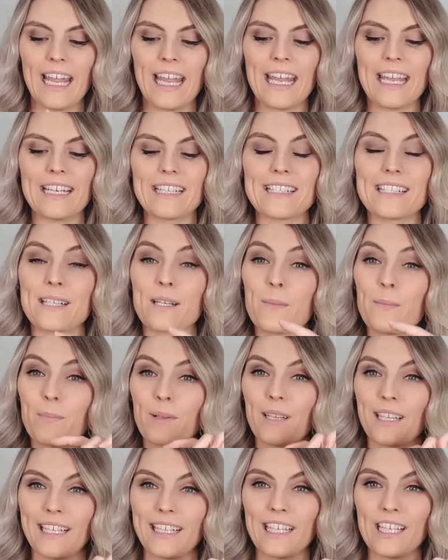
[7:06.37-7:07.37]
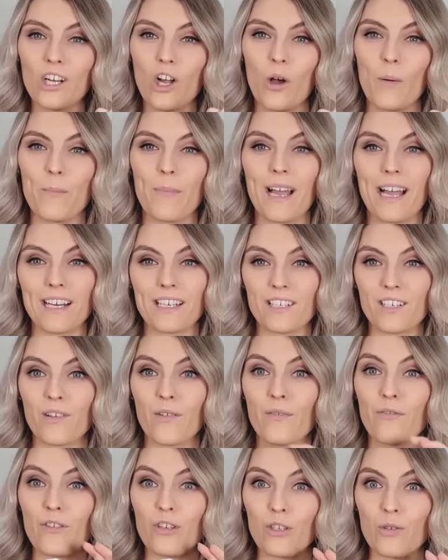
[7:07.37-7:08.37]
It's completely compact
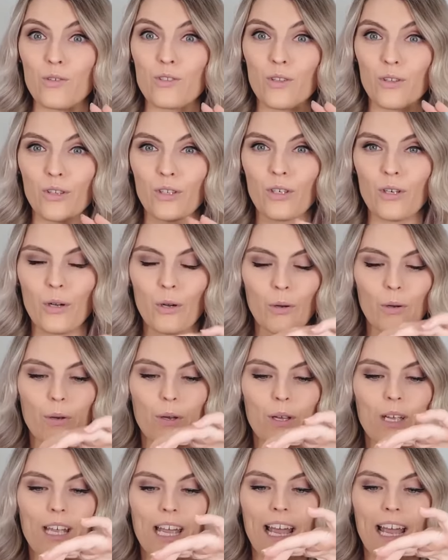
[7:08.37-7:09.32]
for use on the go